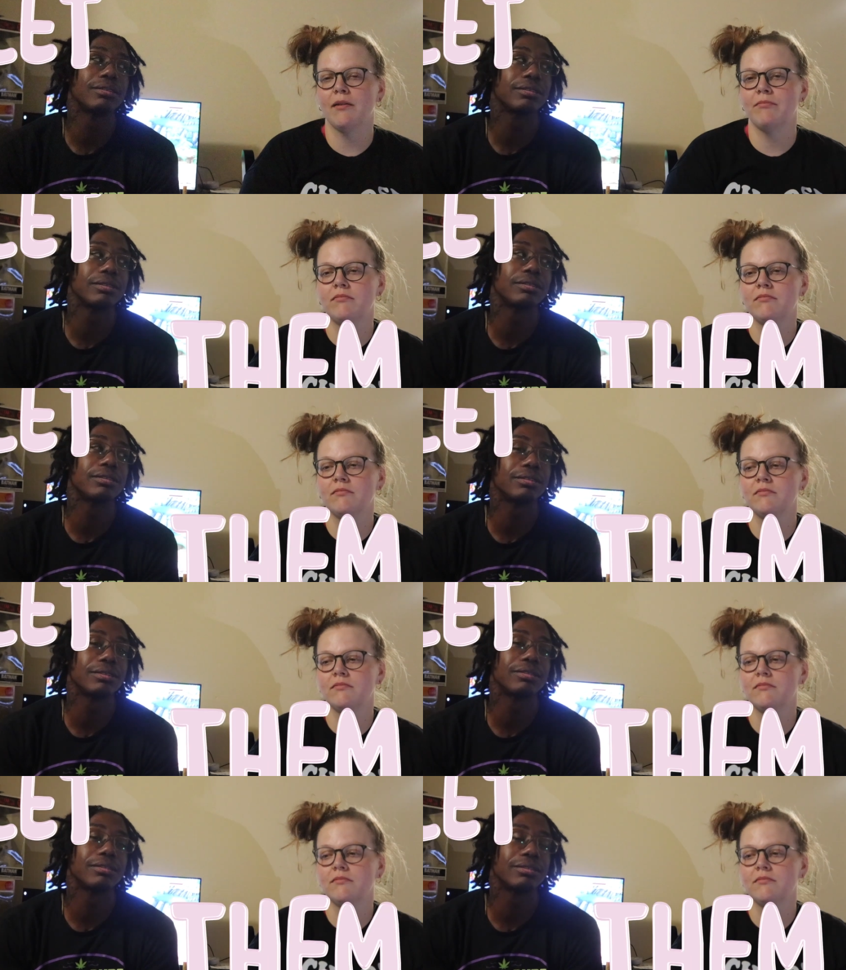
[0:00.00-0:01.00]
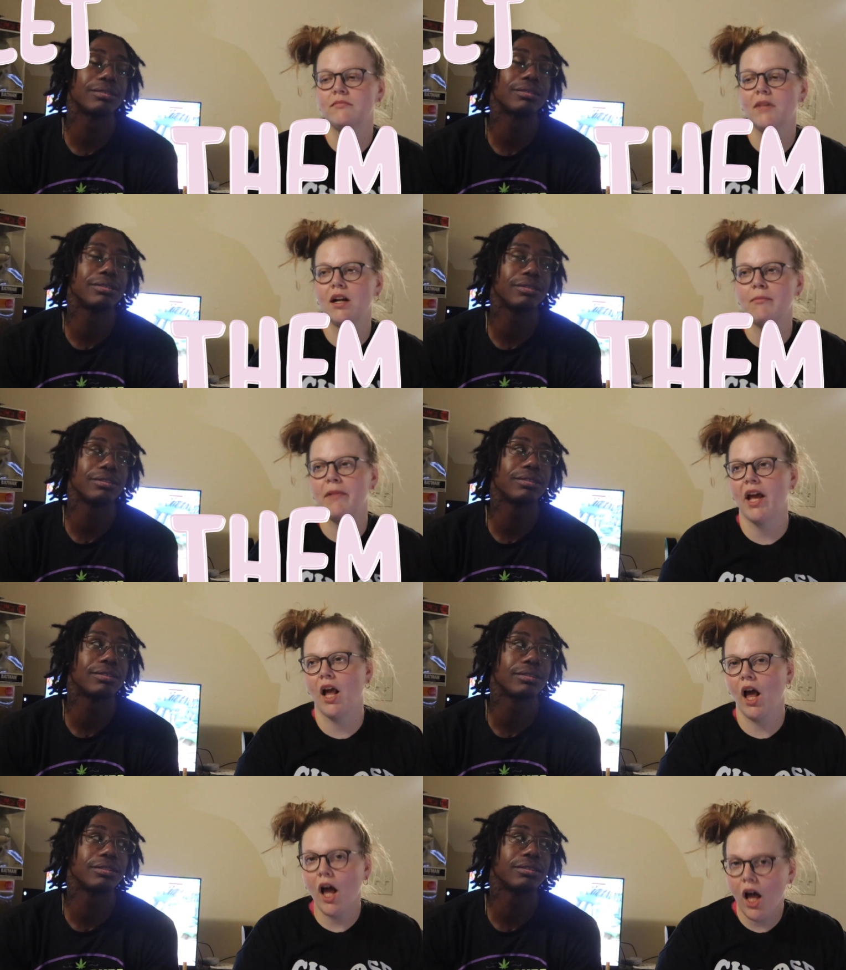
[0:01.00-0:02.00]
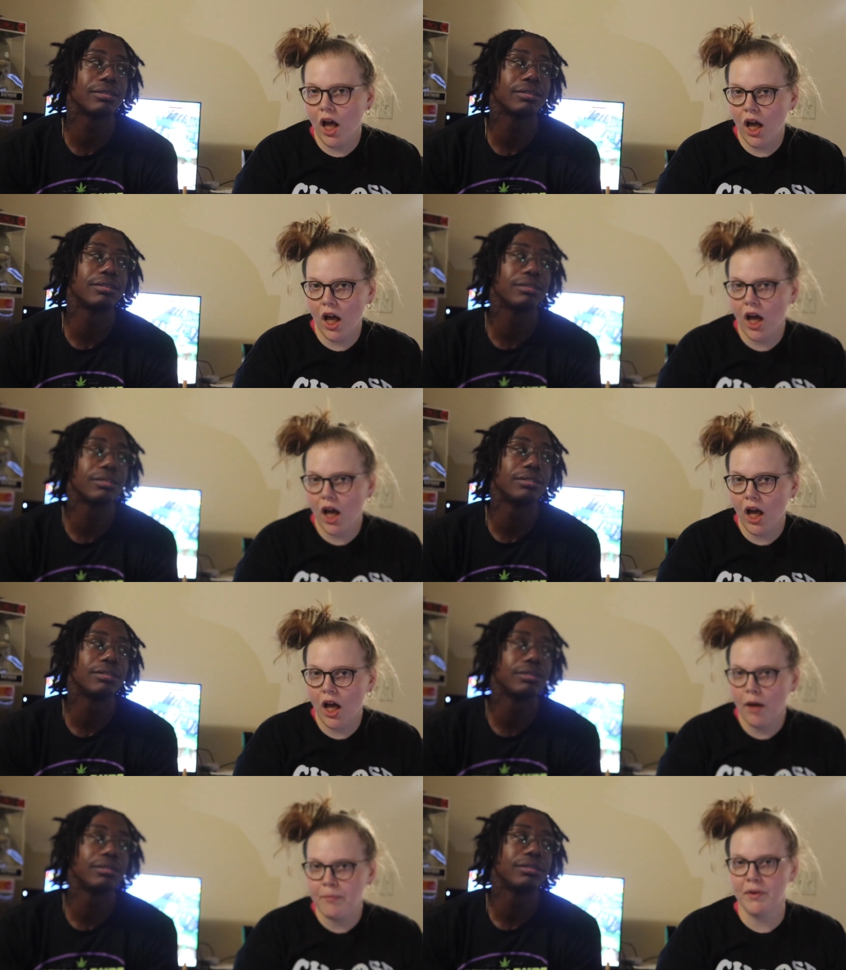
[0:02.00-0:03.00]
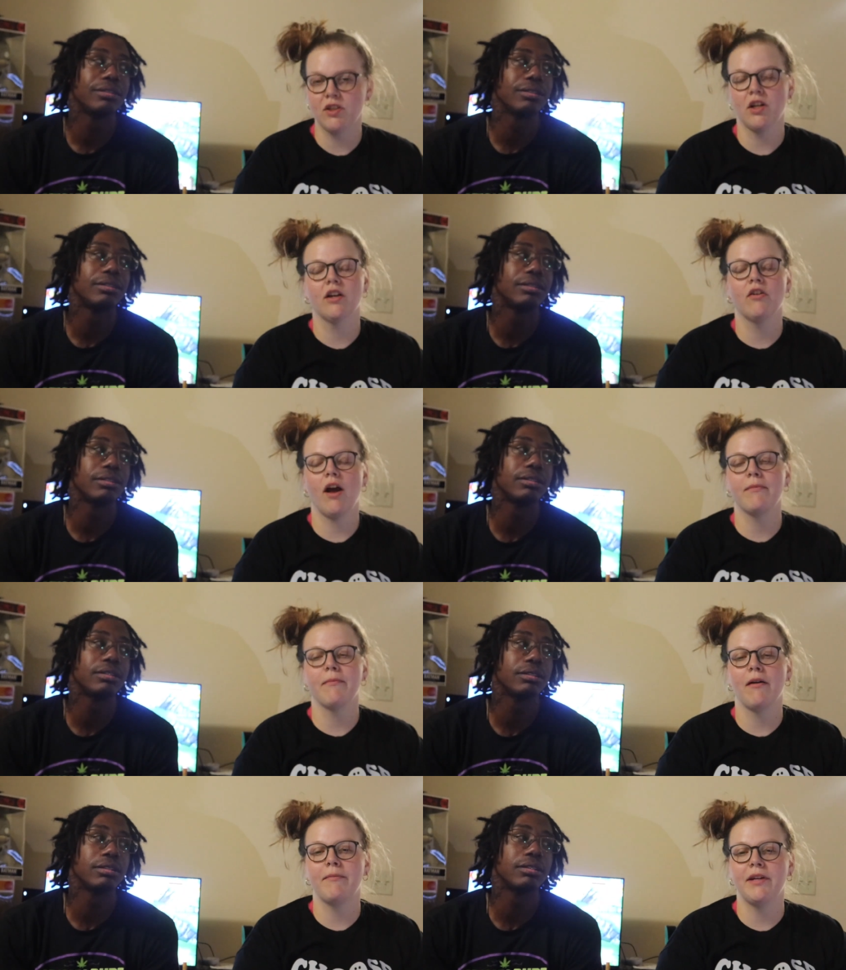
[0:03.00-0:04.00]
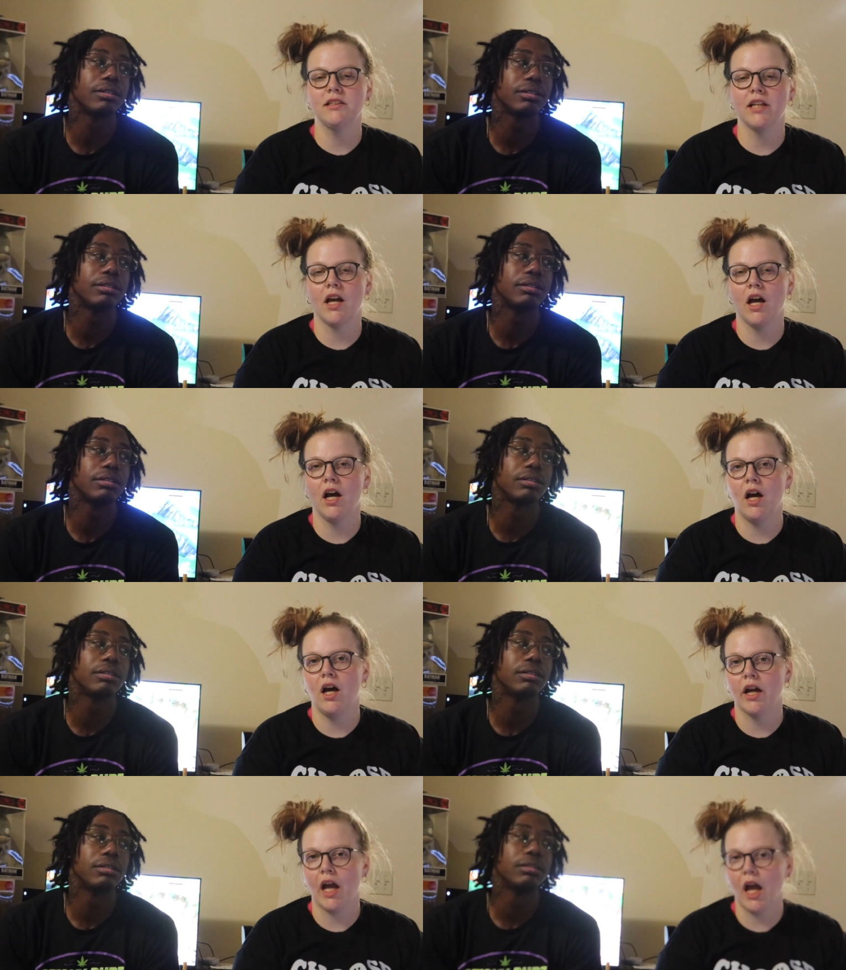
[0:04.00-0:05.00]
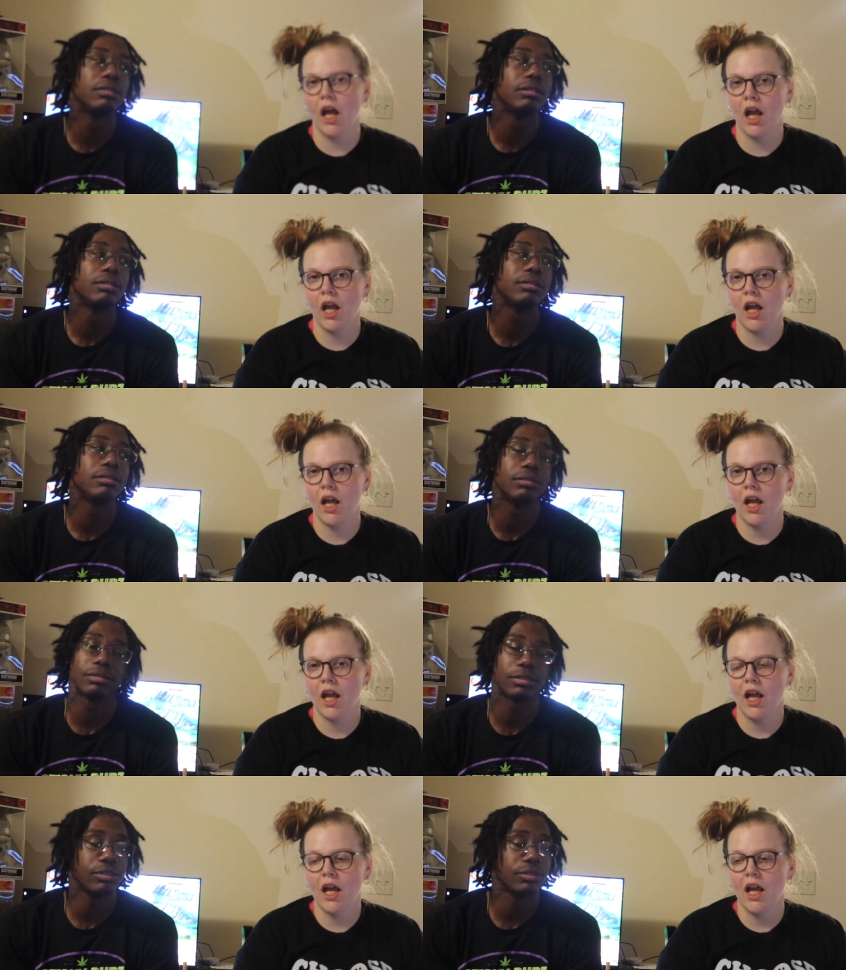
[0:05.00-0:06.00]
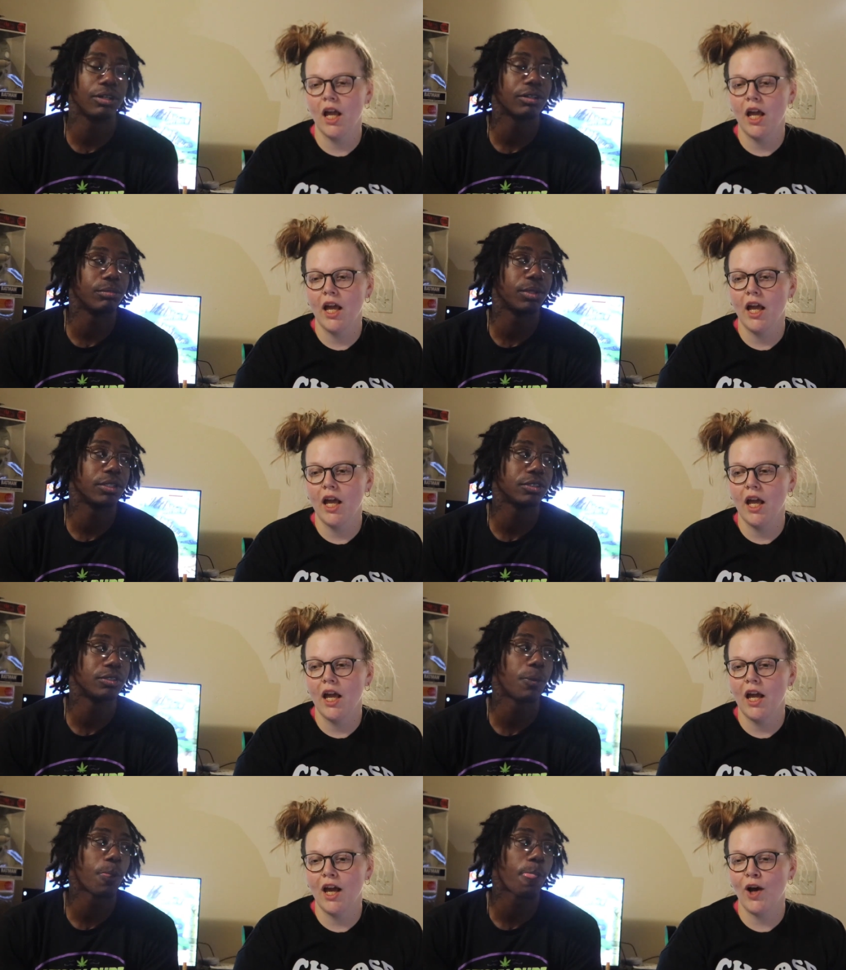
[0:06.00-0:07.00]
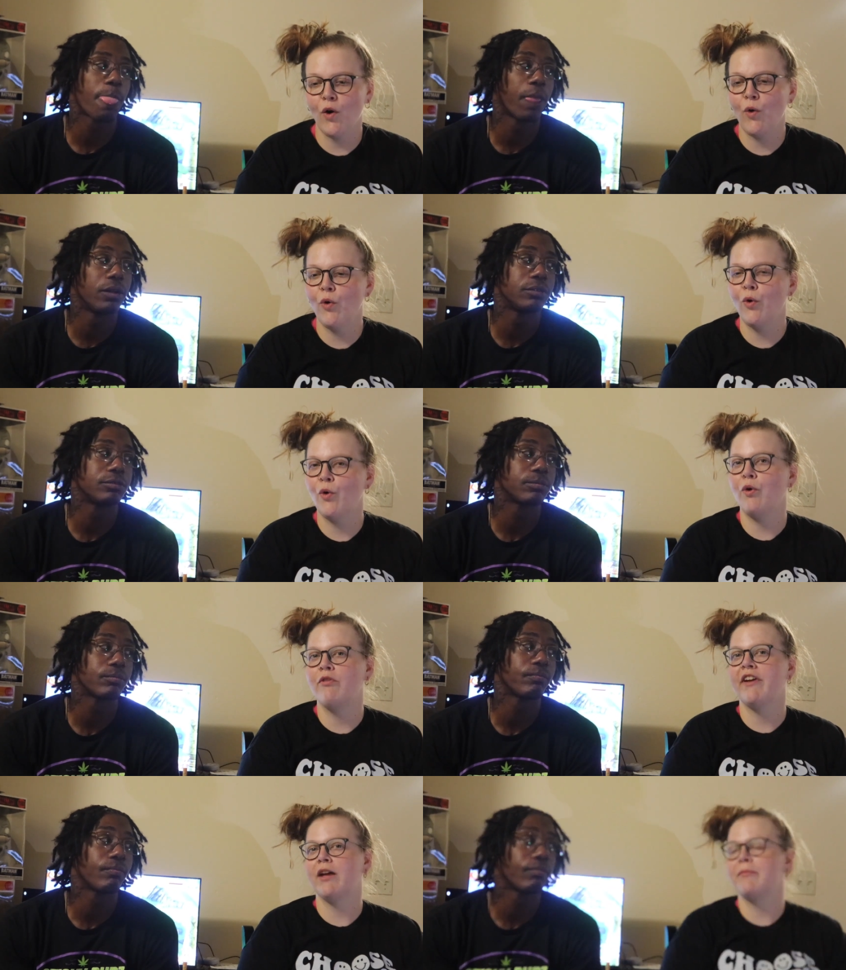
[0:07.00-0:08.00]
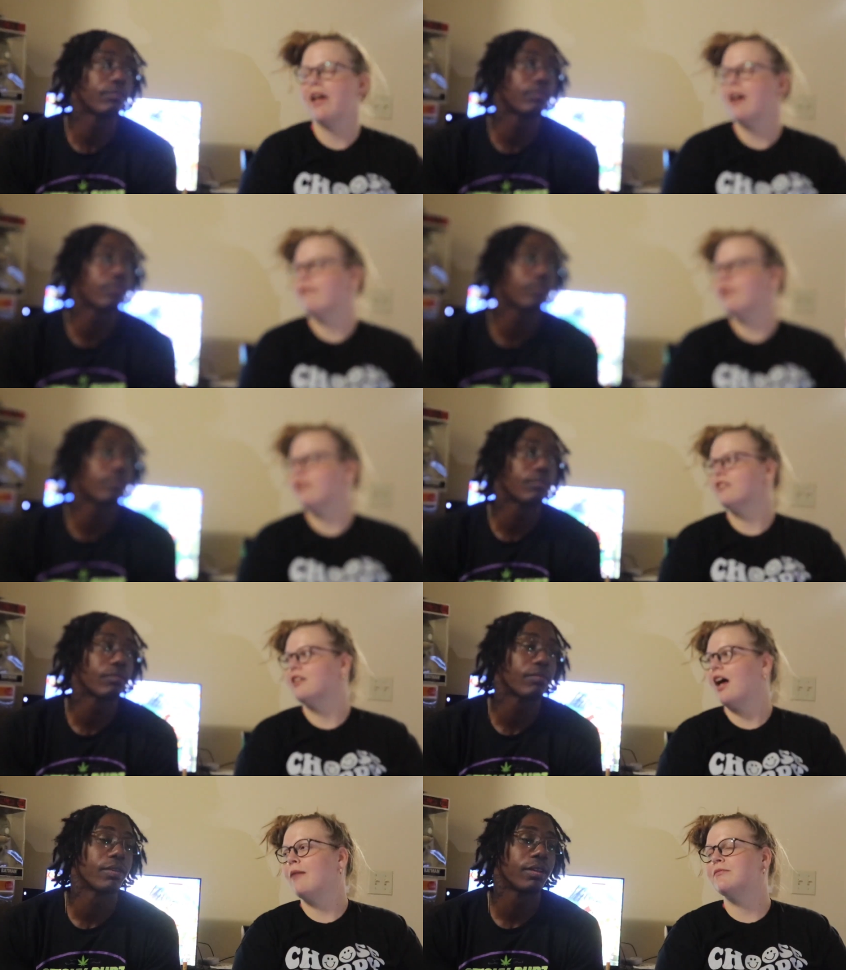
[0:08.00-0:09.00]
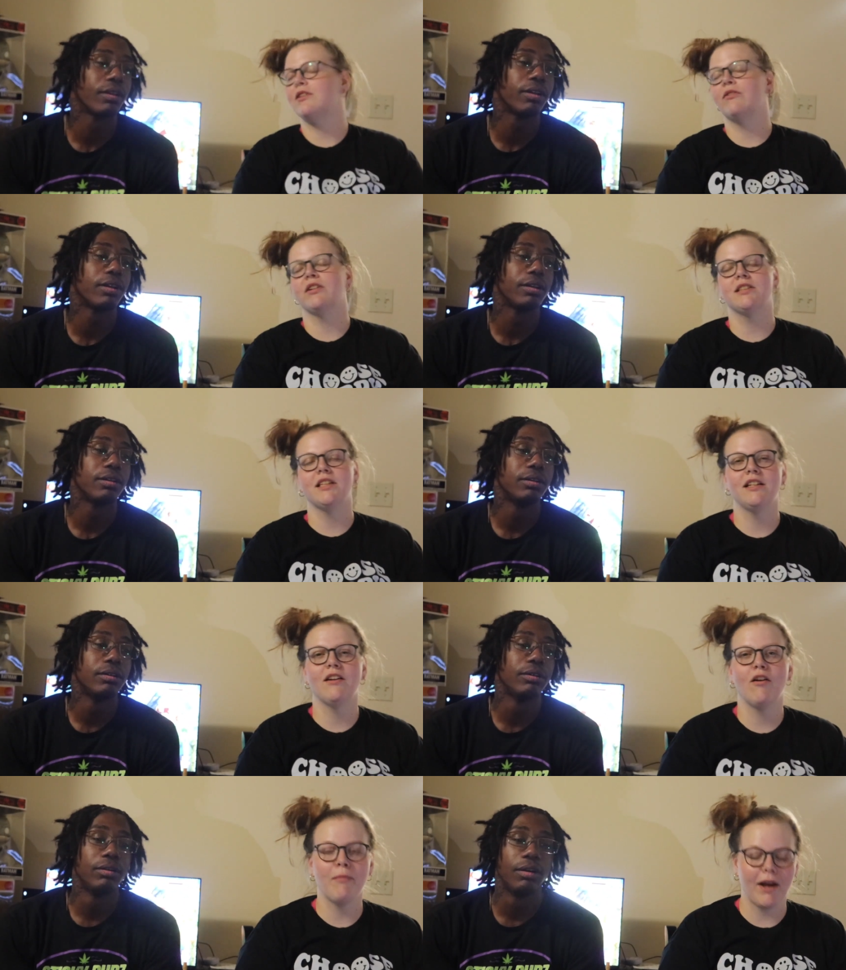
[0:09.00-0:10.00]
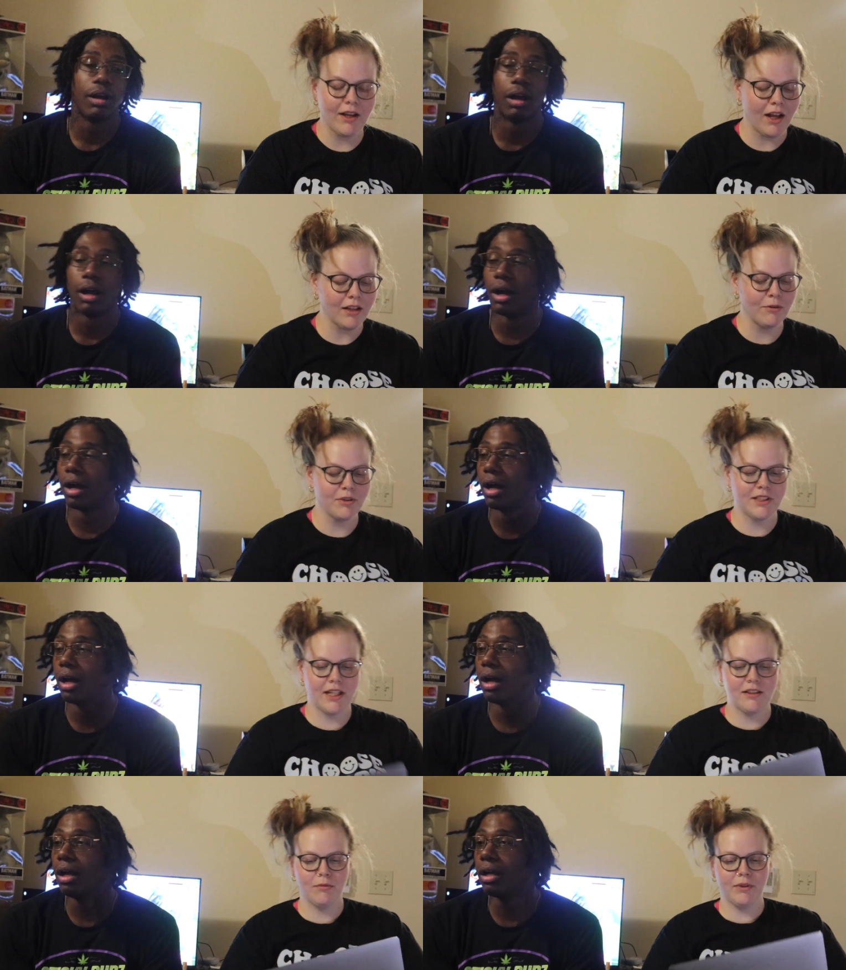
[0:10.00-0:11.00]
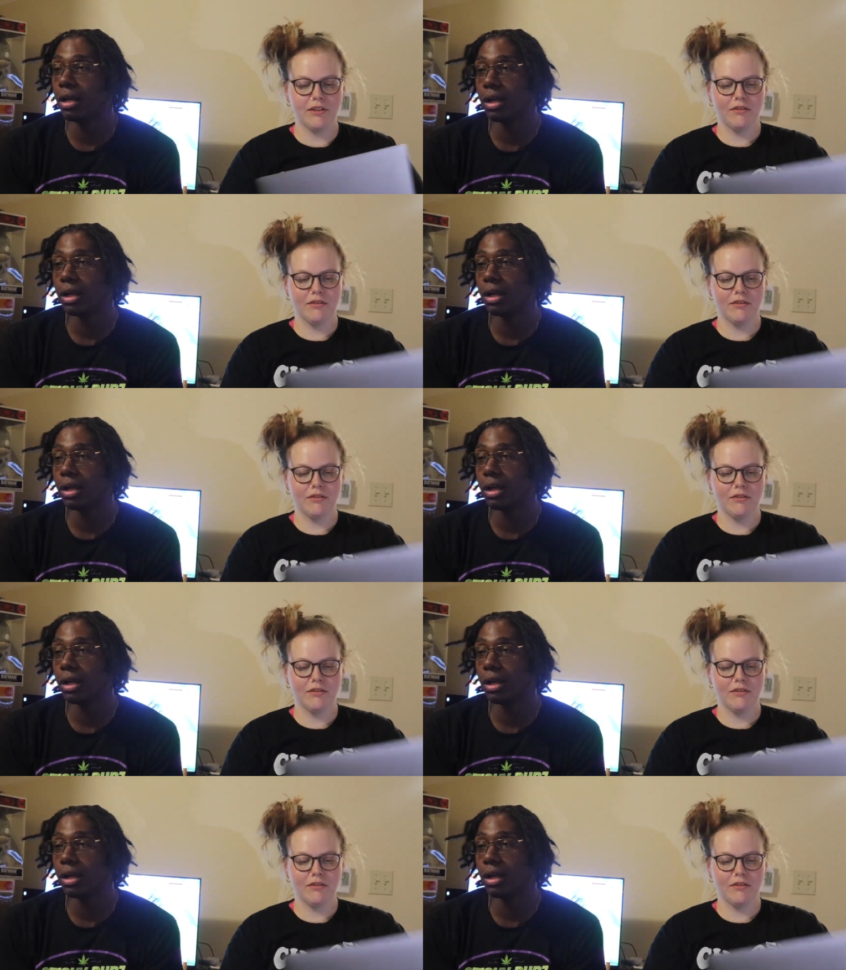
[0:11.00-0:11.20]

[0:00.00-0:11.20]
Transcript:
Speaker 1: them. And I'm like, but they're talking crap about me He's like a guy.
Speaker 2: Still talking about you.
Speaker 1: Ooh, fan behavior. I'm so conceited. Oh my god, Lord, take the wheel.